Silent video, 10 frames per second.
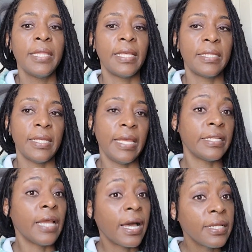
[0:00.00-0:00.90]
that they
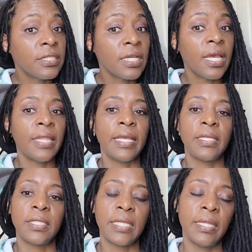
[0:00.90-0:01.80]
acknowledge it and they
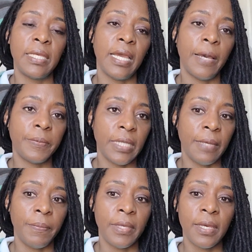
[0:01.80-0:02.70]
send the
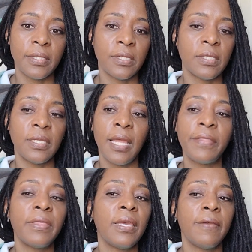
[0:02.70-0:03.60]
update, because there's
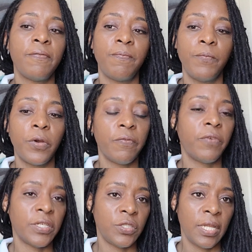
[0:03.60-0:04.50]
nothing more
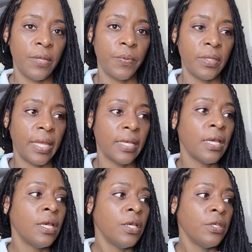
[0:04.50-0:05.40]
frustrating when like
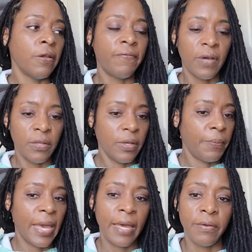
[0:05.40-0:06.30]
you're following a
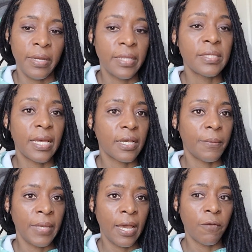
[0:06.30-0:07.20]
pattern and it's not
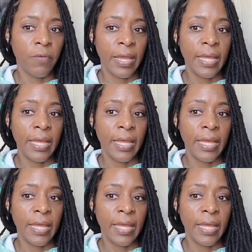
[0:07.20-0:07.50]
coming out right.